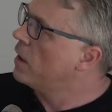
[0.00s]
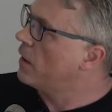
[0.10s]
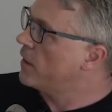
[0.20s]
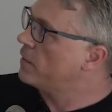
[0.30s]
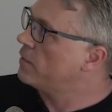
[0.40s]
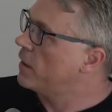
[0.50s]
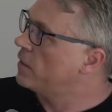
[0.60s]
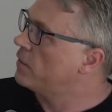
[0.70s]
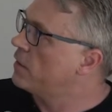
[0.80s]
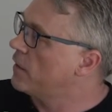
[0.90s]

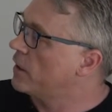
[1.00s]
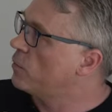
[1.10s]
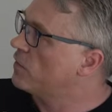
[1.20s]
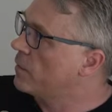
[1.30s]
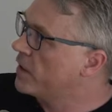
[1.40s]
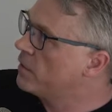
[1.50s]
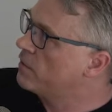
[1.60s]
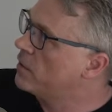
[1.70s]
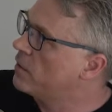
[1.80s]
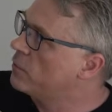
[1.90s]
That's something he
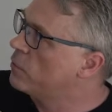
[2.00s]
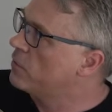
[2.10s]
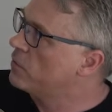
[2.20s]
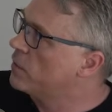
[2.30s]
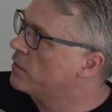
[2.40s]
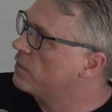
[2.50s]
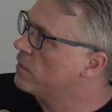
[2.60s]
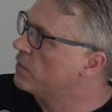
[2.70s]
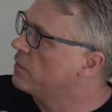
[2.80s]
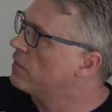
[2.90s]
said on June the
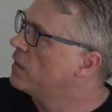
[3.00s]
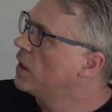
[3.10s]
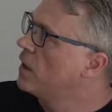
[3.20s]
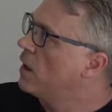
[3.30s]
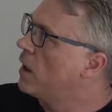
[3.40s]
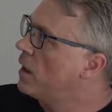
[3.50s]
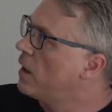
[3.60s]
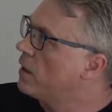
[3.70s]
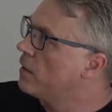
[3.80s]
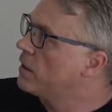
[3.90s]
27th.
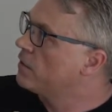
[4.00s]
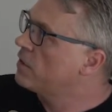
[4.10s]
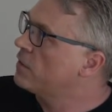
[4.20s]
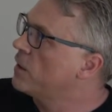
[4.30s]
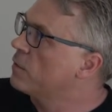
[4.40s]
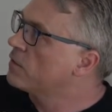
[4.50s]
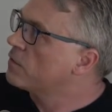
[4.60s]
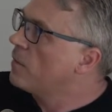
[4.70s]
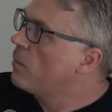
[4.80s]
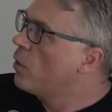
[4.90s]
He said they were
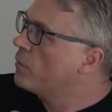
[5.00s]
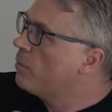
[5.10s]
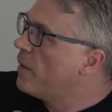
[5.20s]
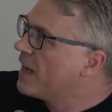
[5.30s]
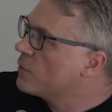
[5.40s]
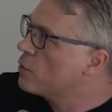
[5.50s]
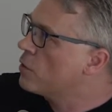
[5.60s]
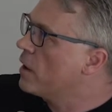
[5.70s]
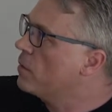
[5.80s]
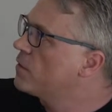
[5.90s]
somewhat
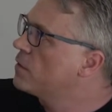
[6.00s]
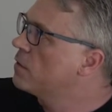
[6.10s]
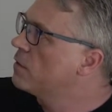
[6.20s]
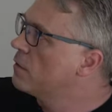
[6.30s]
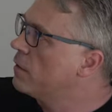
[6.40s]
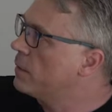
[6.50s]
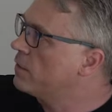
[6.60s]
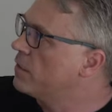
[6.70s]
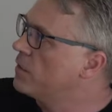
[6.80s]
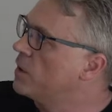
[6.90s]
bat-shaped. That
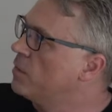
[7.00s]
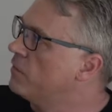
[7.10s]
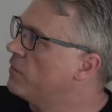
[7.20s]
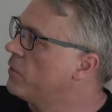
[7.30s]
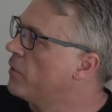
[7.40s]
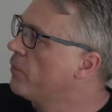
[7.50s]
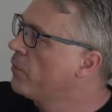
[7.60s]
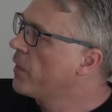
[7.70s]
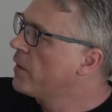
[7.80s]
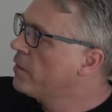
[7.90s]
was the day before.
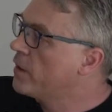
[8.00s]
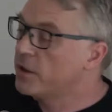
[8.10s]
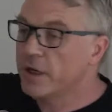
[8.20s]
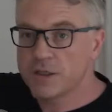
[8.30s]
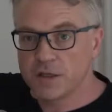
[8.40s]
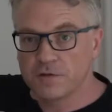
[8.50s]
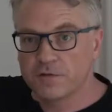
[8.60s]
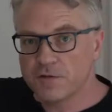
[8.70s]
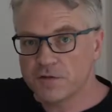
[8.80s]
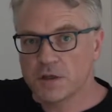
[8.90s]
That in
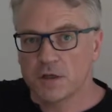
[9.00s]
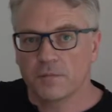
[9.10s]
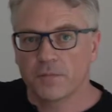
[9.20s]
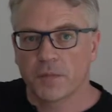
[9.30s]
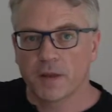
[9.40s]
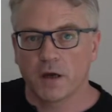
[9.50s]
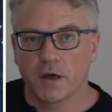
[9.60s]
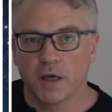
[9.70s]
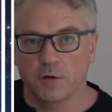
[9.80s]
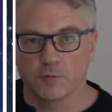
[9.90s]
1950,
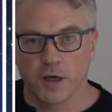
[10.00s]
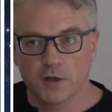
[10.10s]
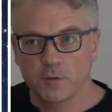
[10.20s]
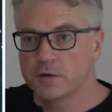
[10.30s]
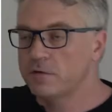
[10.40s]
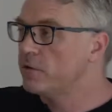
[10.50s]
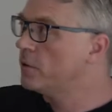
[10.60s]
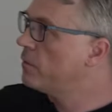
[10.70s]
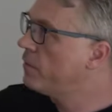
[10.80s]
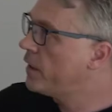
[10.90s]
in a radio
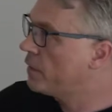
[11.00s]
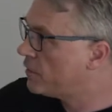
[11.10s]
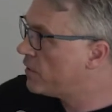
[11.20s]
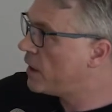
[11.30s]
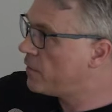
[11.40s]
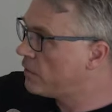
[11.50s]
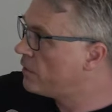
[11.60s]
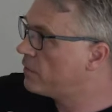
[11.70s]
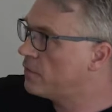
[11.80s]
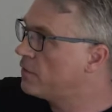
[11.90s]
interview, he said, this
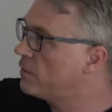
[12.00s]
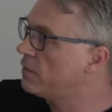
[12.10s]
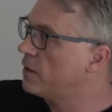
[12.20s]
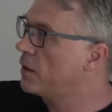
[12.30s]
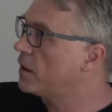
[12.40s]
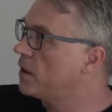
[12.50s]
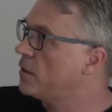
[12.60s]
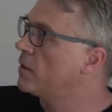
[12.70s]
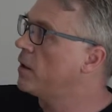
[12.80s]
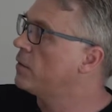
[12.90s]
is
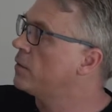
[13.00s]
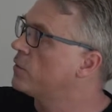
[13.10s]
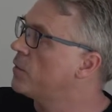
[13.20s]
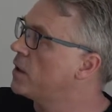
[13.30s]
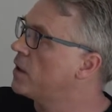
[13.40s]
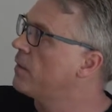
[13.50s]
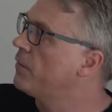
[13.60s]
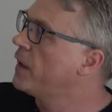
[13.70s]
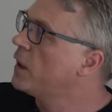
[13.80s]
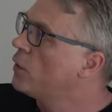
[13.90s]
Kenneth Arnold
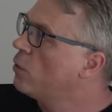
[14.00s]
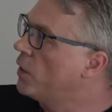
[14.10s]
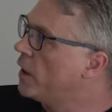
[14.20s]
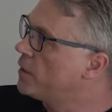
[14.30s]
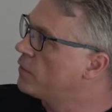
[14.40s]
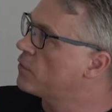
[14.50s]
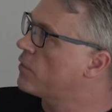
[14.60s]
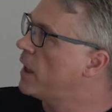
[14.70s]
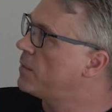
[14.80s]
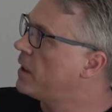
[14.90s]
speaking, when I
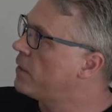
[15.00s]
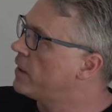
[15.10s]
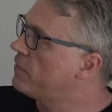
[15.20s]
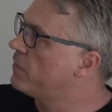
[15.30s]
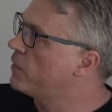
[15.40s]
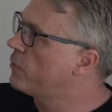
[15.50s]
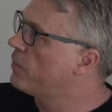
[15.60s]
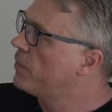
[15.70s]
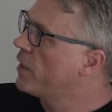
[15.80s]
described how they flew,